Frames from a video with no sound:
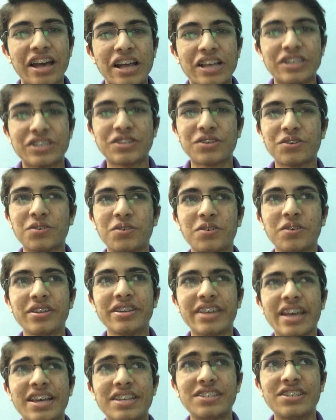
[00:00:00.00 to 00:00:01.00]
So
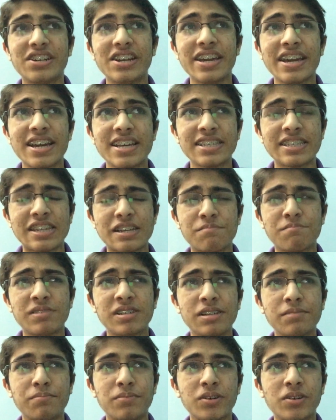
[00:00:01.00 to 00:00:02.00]
yesterday I
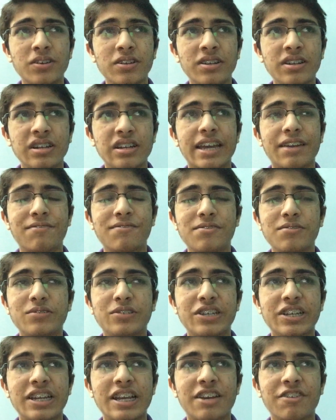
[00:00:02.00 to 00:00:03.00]
stumbled upon F2
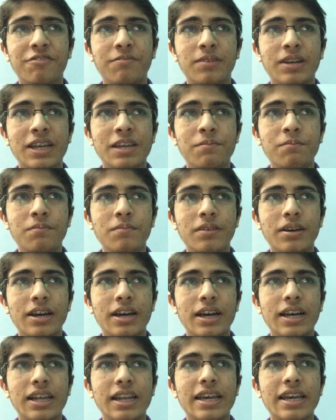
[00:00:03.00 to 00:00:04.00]
Gen F prime.
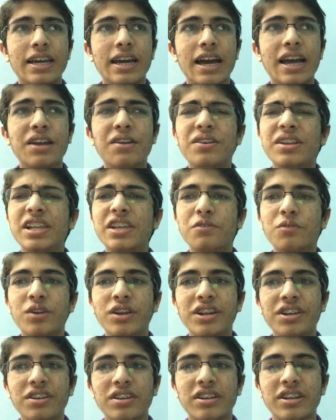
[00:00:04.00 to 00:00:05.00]
Like, I really
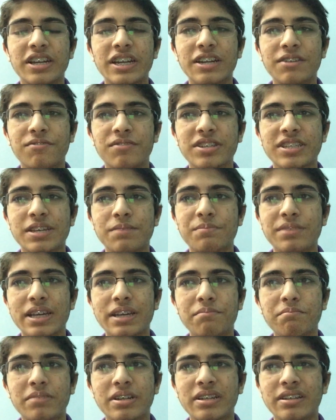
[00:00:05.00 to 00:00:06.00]
wanted to learn it for some
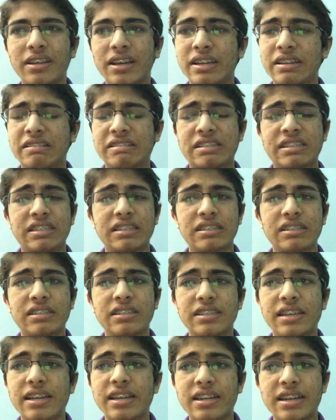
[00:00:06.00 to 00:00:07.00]
time, but I just
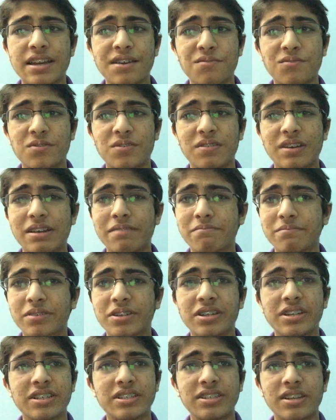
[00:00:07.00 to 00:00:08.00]
decided I'm
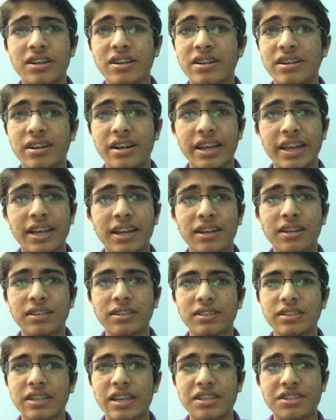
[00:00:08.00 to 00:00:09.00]
gonna start trying
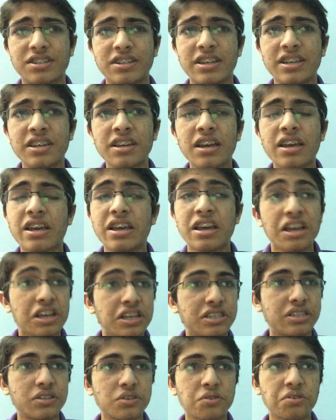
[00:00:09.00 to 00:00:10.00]
yesterday.
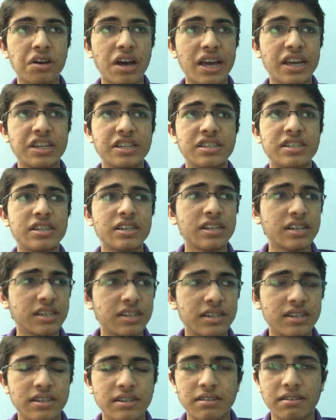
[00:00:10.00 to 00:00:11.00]
So I just did it.
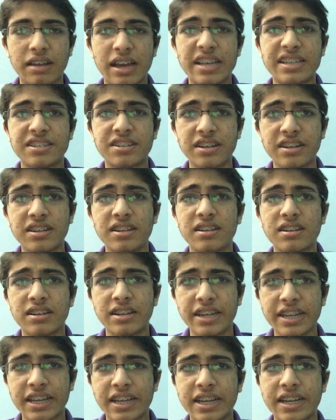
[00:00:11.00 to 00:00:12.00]
I started
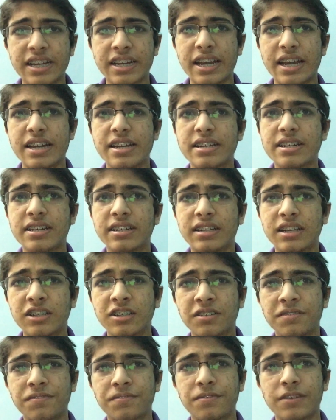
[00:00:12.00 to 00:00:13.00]
learning and I did a ton
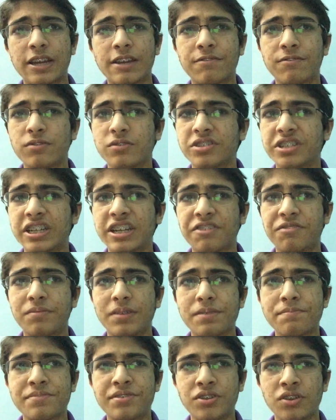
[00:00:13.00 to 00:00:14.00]
of F2 Gen F
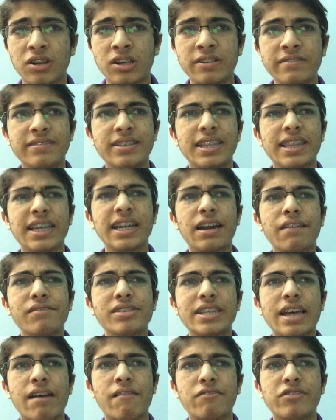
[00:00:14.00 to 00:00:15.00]
prime solves. I think I
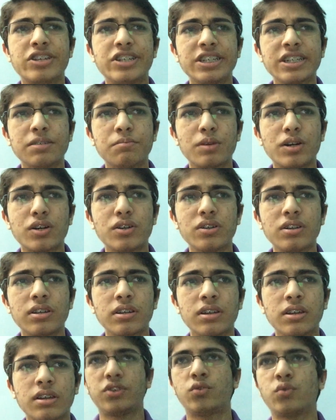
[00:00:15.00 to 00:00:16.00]
was averaging about
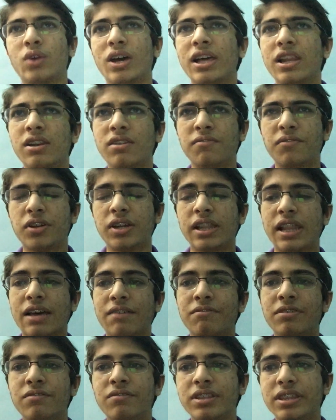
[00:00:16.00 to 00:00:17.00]
12 or
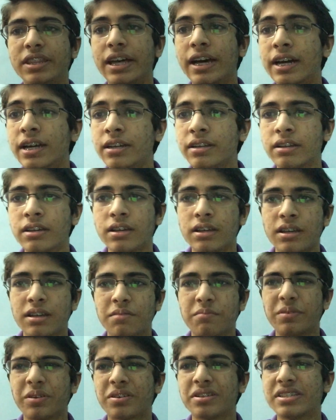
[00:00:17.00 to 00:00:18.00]
11 with that,
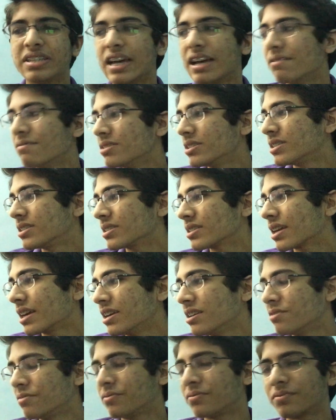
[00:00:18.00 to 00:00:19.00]
because I was
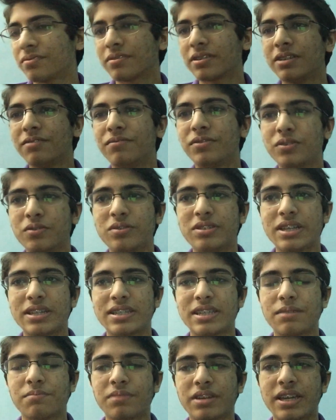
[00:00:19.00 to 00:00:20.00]
kind of confused at
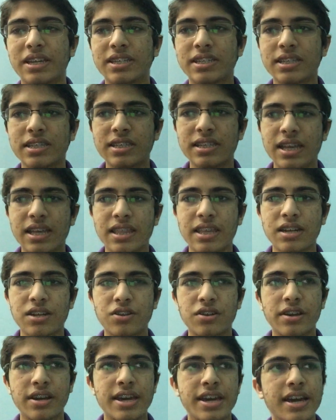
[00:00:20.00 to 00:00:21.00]
some cases. And then
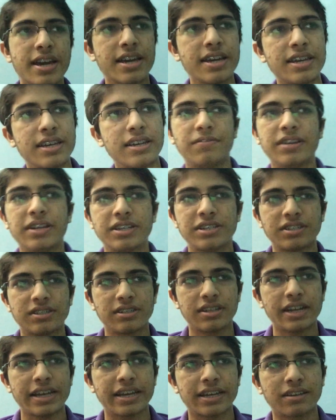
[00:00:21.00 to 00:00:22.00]
today I finished
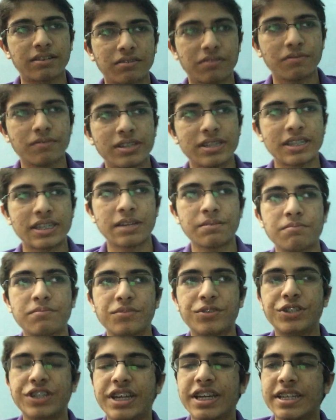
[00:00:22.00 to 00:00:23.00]
like with some
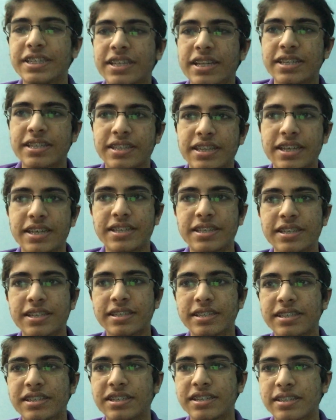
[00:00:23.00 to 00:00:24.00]
GSS
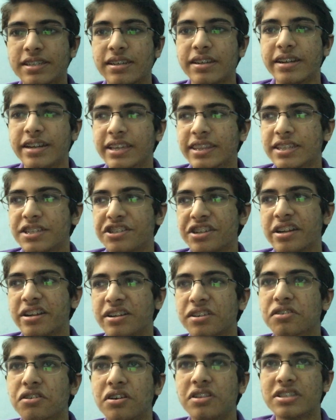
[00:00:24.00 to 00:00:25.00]
cases, just learning the
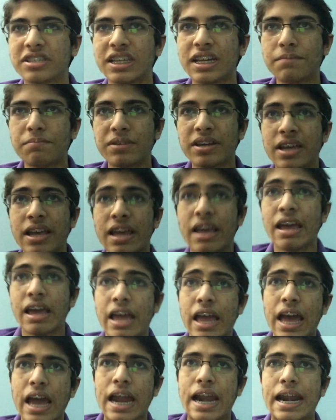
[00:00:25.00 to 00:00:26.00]
general concept.
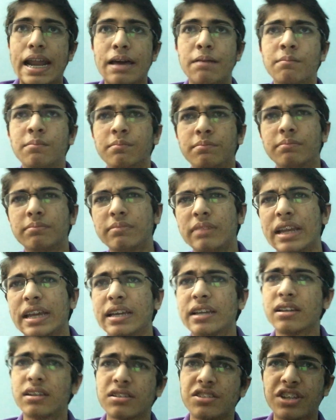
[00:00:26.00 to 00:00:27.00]
And I'm
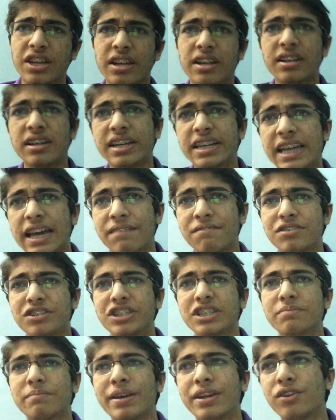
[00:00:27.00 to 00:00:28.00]
like generally
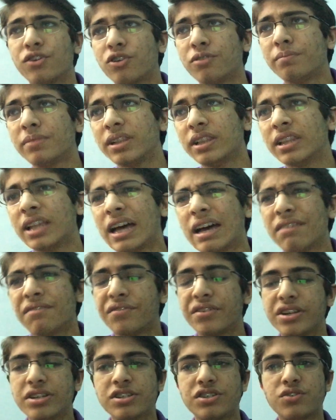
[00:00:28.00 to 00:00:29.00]
averaging my normal
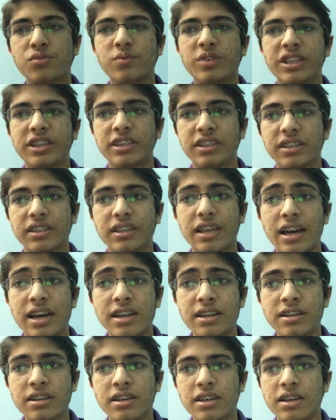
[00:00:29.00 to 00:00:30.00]
average with
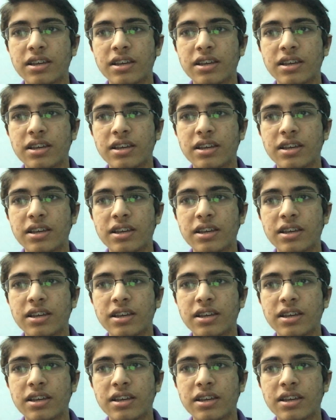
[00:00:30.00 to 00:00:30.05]
that.